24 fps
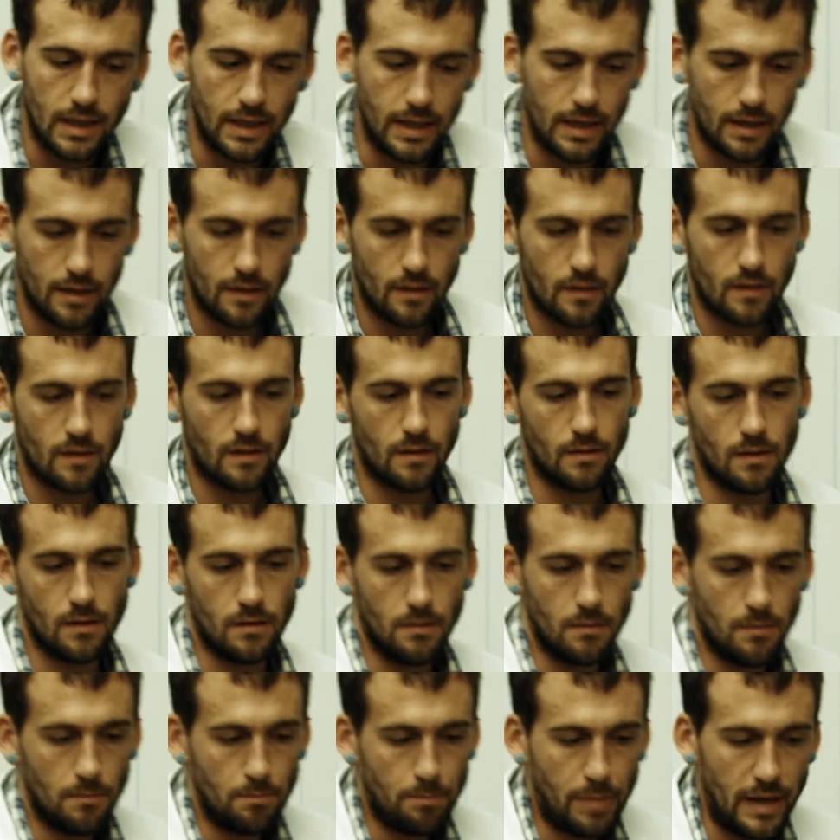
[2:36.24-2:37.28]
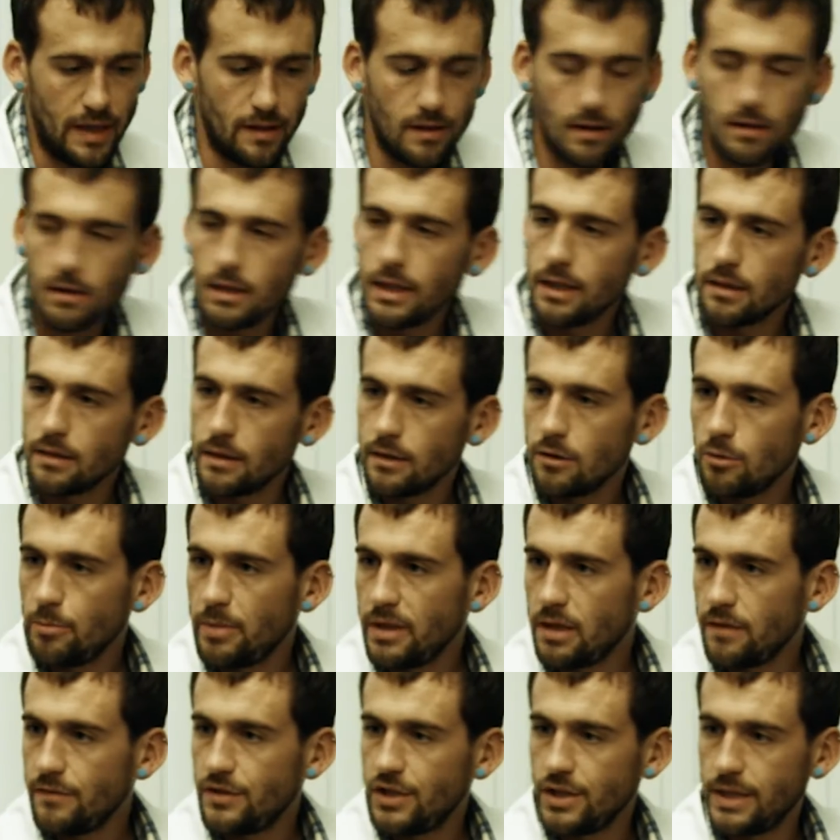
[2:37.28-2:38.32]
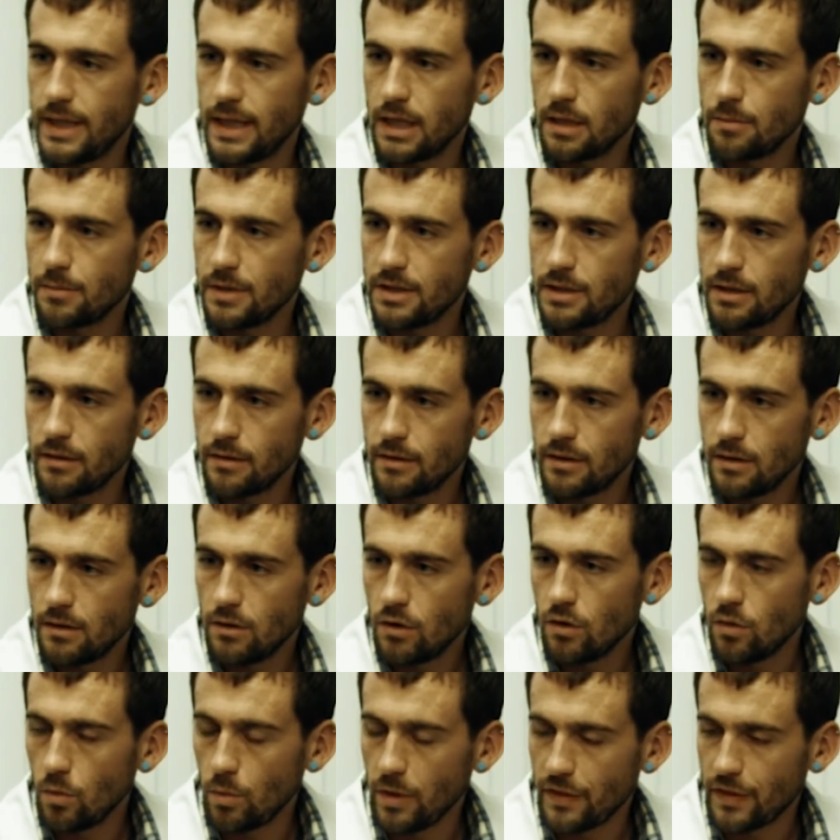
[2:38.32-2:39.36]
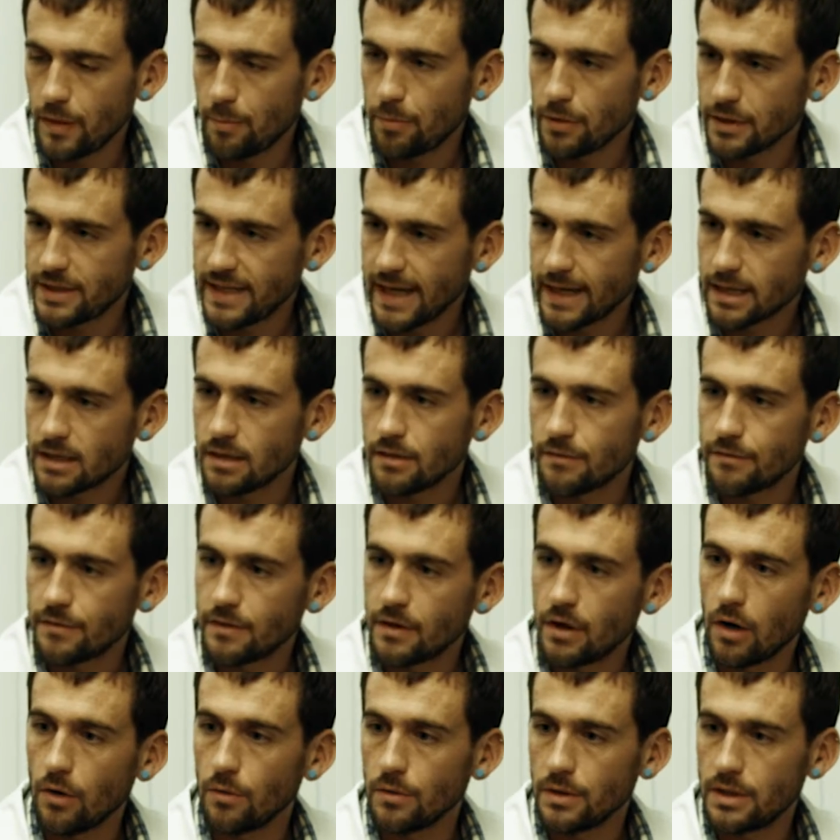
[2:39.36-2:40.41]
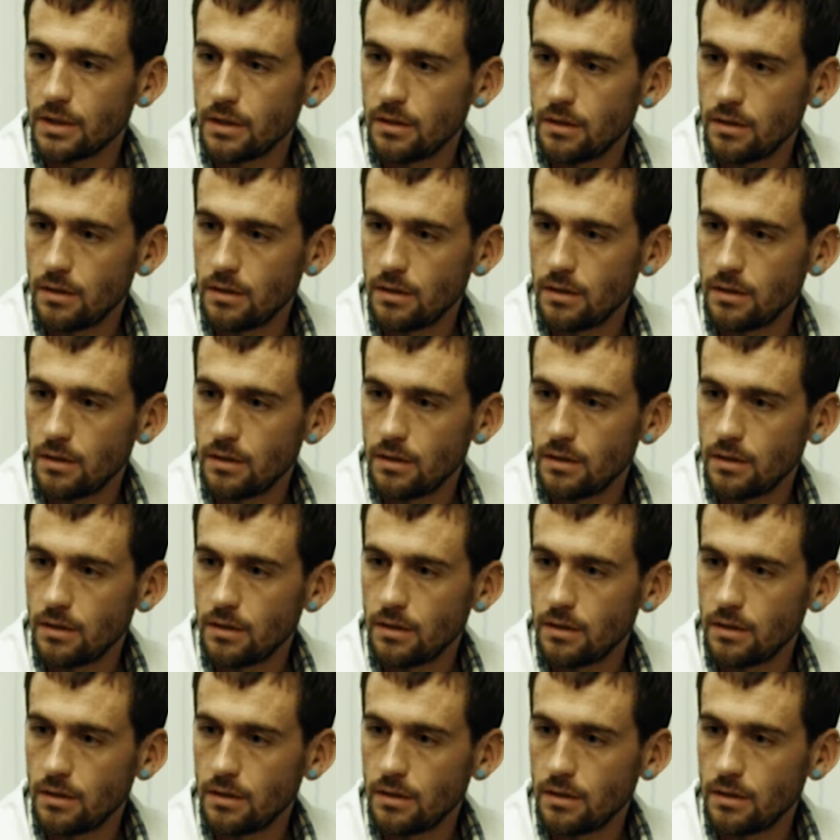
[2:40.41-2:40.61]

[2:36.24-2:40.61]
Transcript: is basically a little bit of genetic material with a protective coat.